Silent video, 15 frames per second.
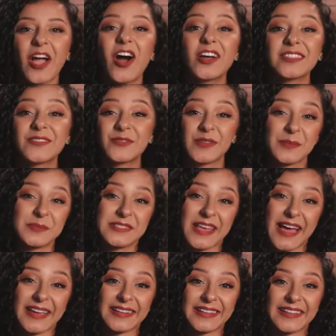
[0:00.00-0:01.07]
On the flip
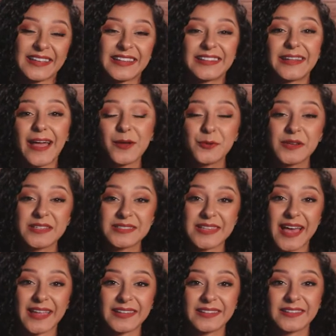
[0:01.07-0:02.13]
side, like we
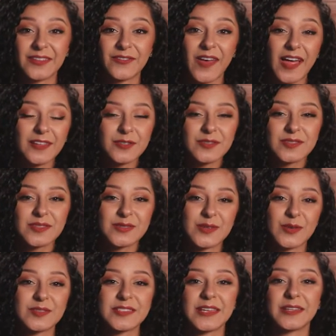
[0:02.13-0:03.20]
said, the values
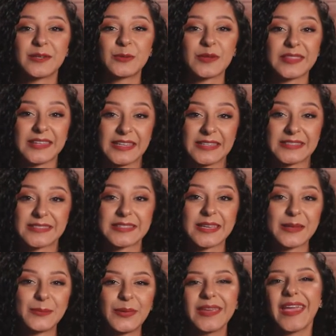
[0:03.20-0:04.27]
associated with keys
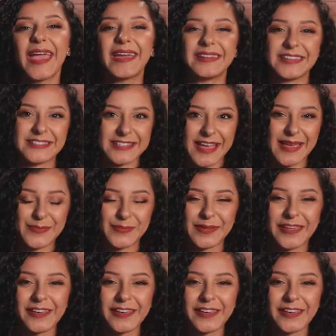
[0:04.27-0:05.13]
can be any type,